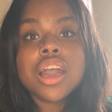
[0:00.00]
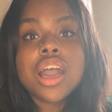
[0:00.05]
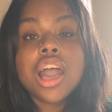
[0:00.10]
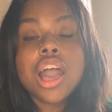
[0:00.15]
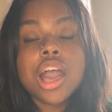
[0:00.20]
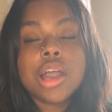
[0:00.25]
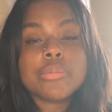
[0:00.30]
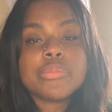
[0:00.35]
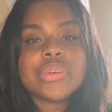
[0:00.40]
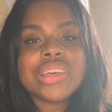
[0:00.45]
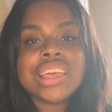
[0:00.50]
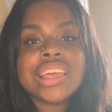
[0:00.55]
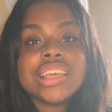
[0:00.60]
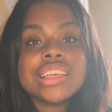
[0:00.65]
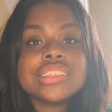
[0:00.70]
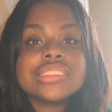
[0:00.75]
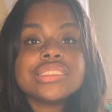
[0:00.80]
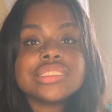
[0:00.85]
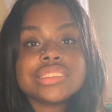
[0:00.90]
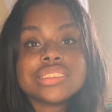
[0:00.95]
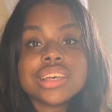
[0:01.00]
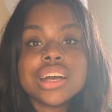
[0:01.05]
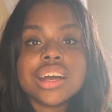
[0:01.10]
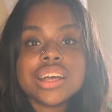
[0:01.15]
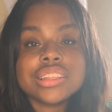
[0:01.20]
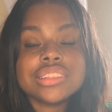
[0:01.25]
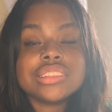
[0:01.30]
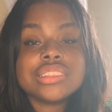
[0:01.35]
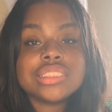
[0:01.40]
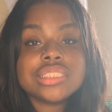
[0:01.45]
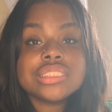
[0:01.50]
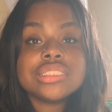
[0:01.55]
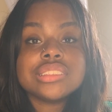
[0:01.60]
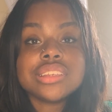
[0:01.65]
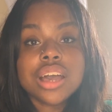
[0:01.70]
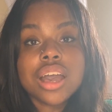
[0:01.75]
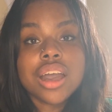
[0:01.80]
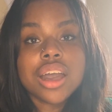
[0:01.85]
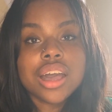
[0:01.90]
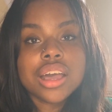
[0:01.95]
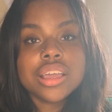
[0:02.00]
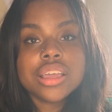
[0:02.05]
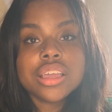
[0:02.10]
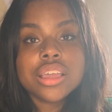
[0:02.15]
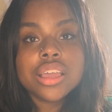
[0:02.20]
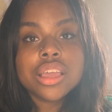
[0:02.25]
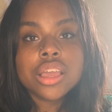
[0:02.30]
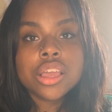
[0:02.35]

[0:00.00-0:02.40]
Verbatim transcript: up His Son to die